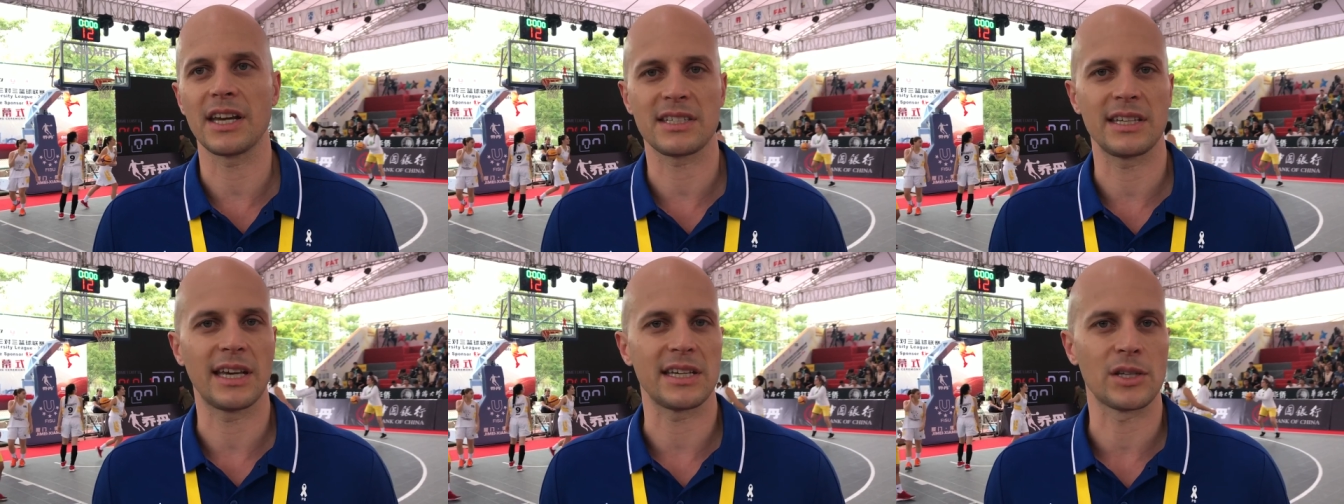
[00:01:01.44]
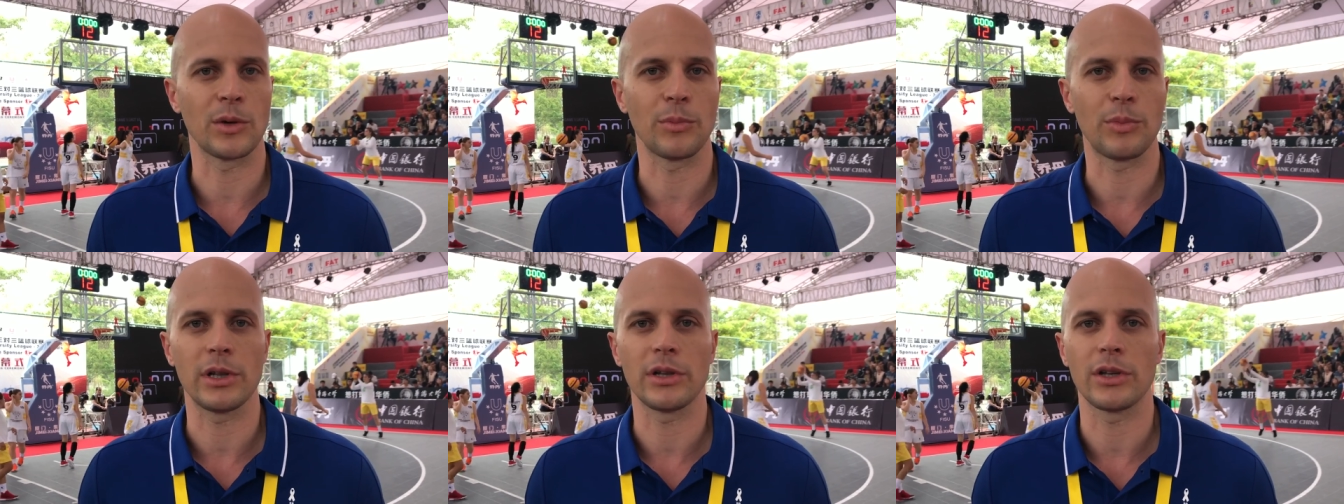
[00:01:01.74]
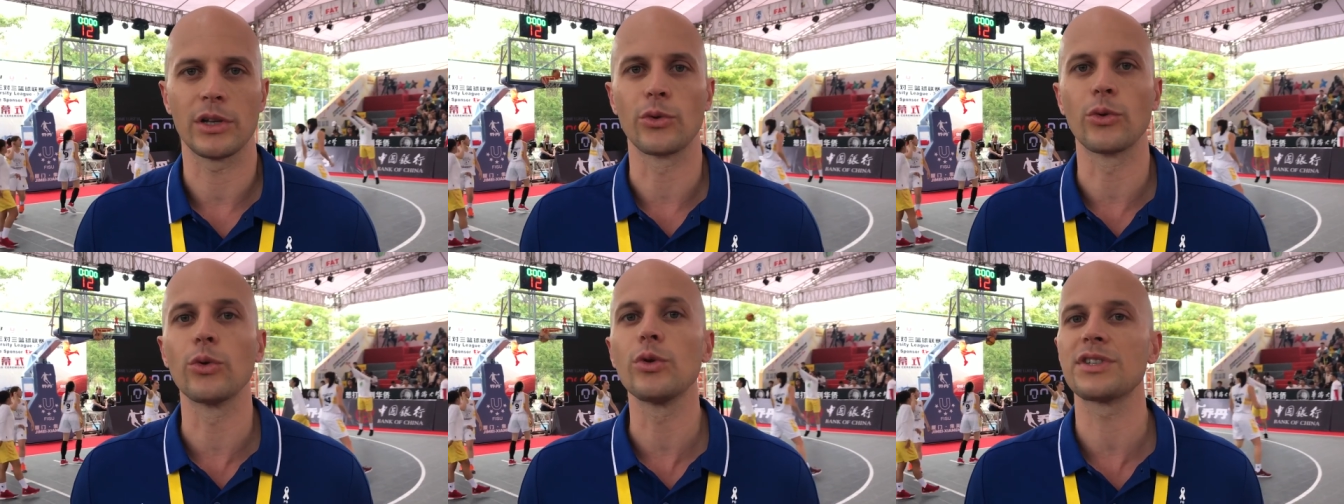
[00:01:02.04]
accessible,
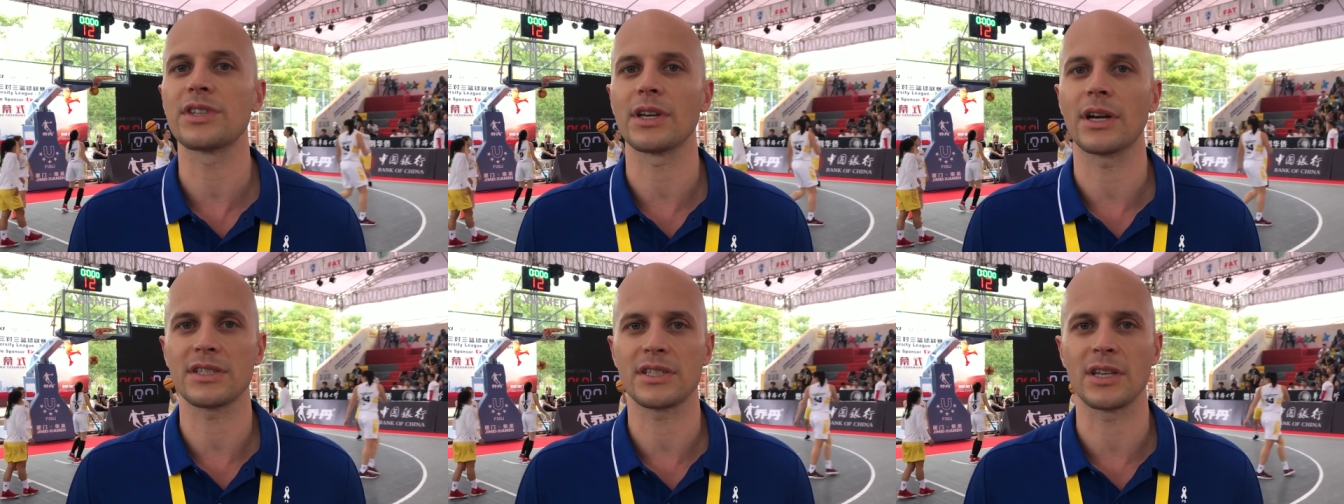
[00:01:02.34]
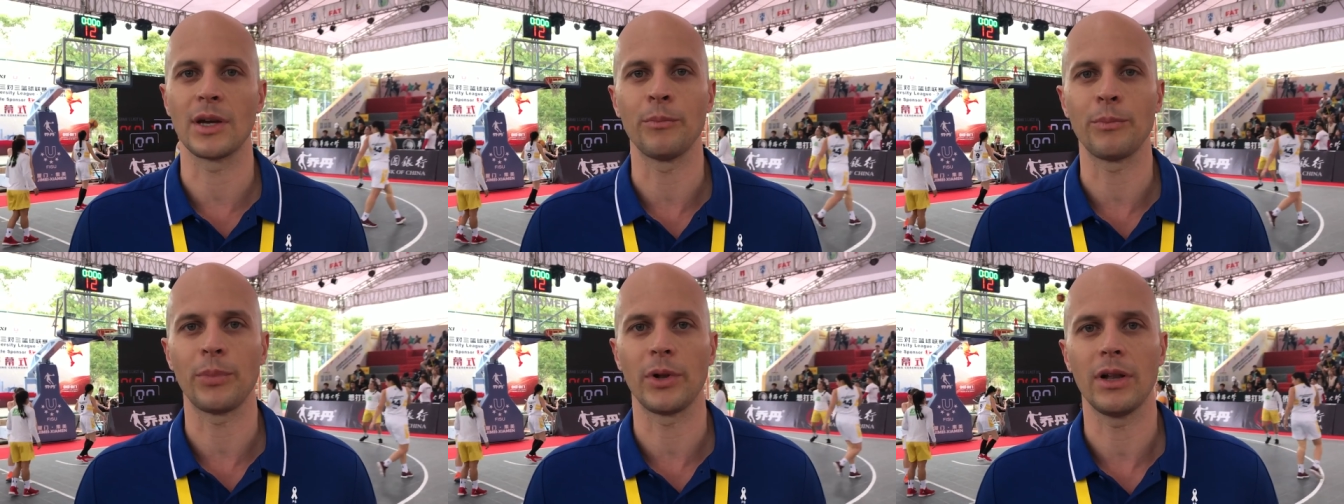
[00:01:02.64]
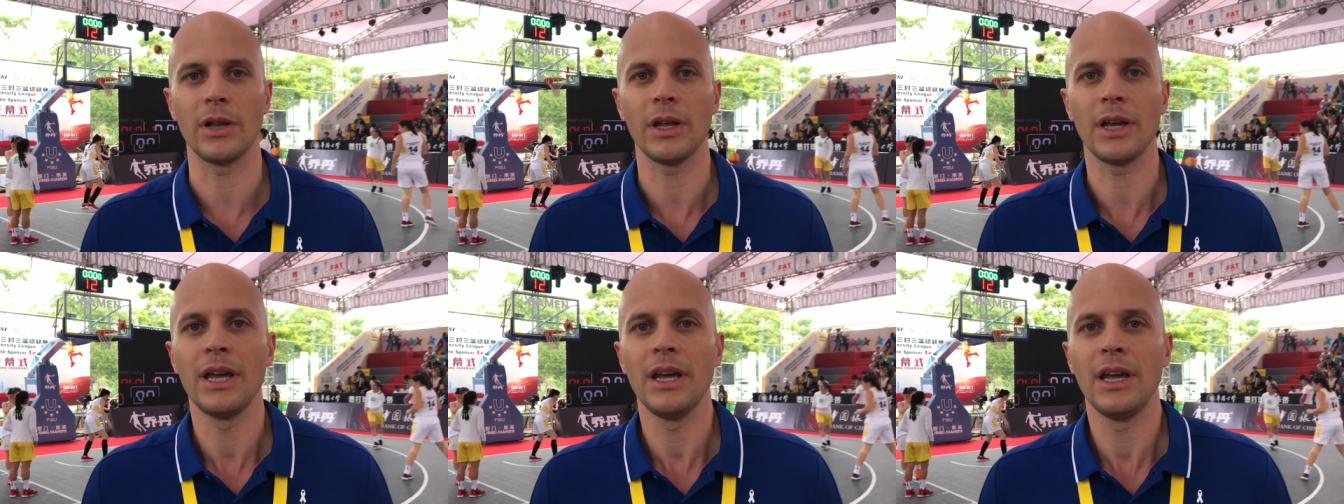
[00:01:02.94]
the rules are
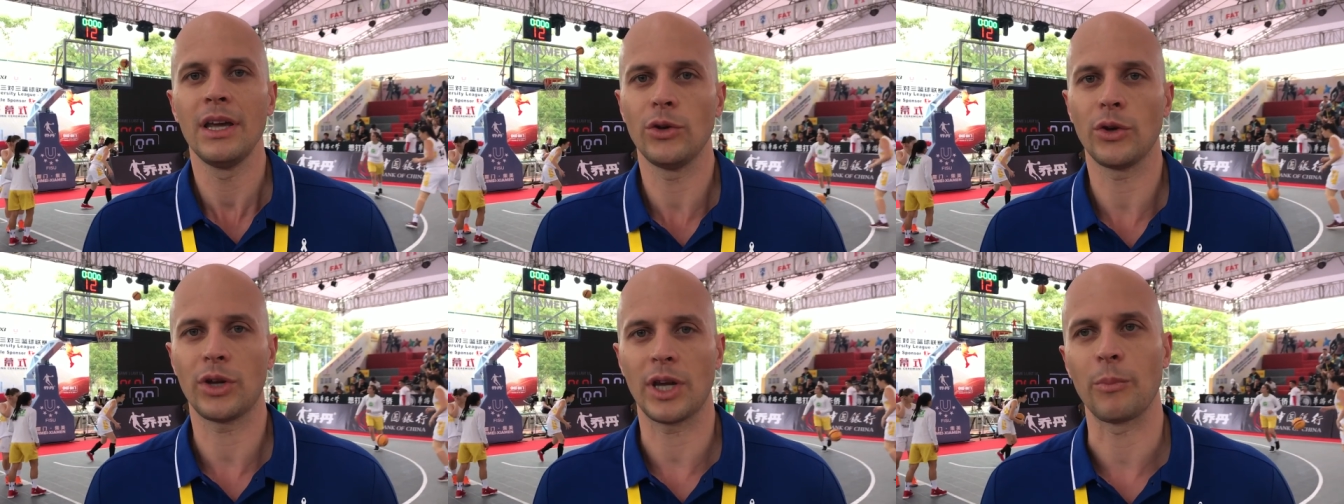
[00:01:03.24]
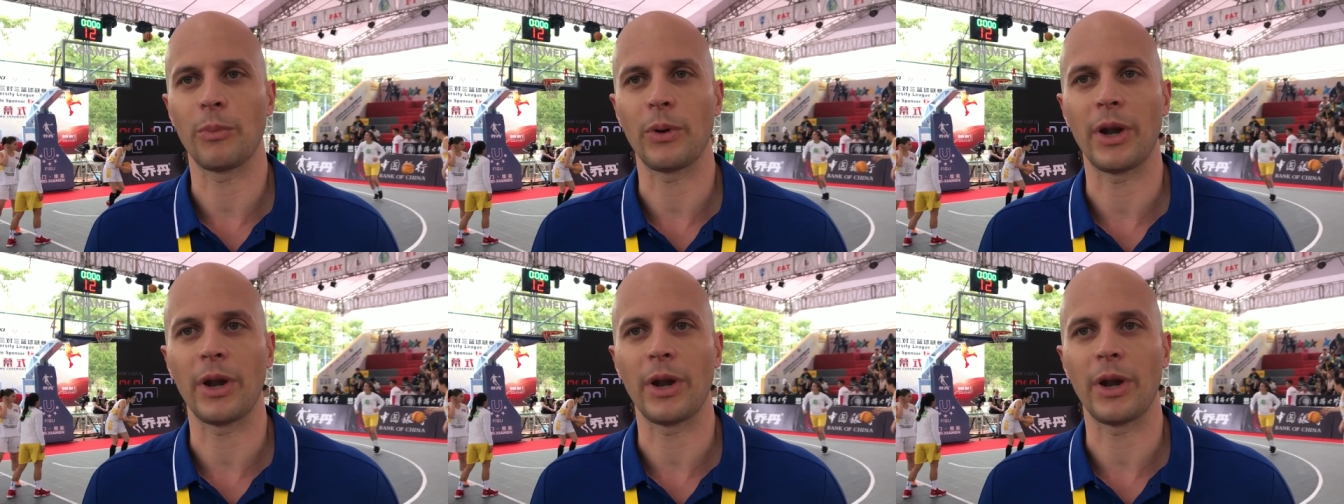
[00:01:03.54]
simple, you can